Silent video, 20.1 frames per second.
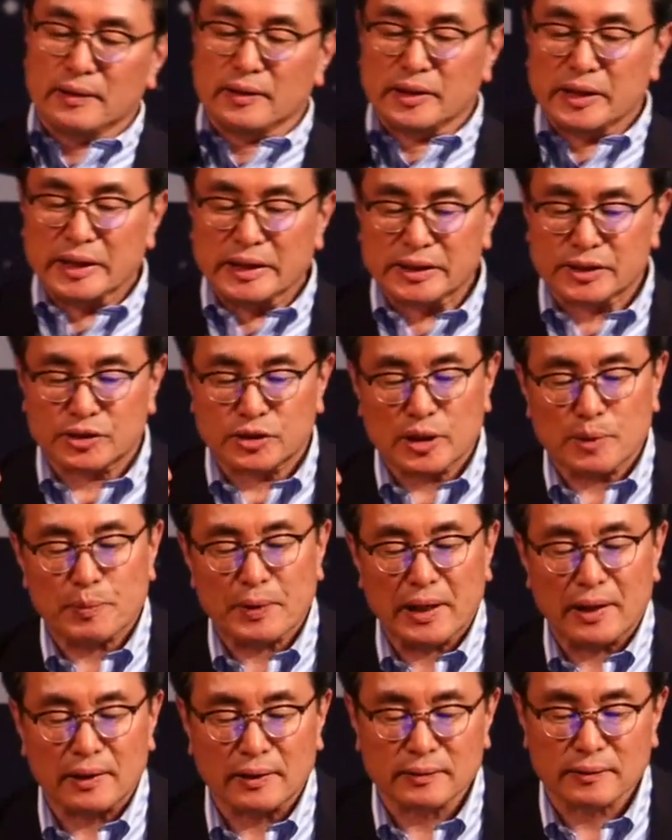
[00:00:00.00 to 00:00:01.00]
East
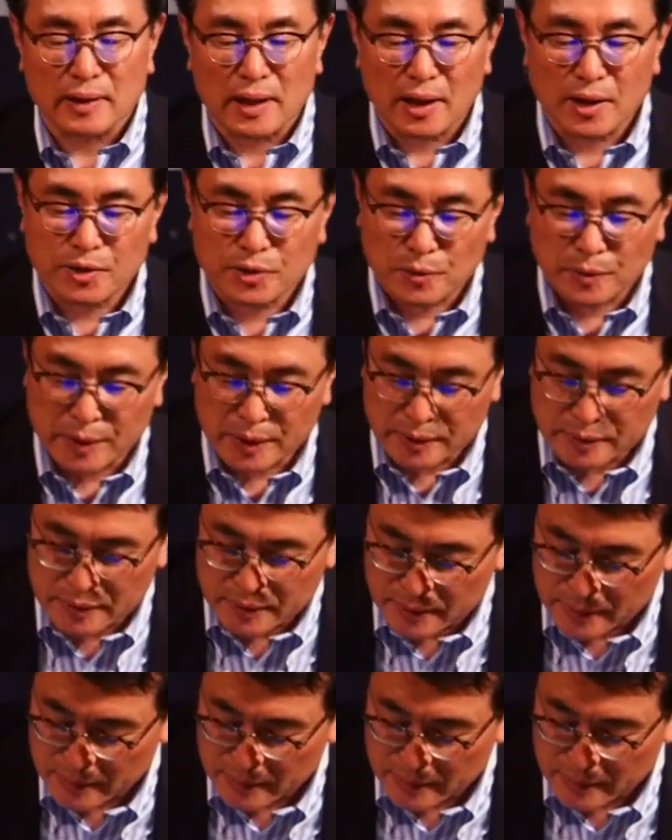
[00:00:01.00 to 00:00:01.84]
Japan earthquake,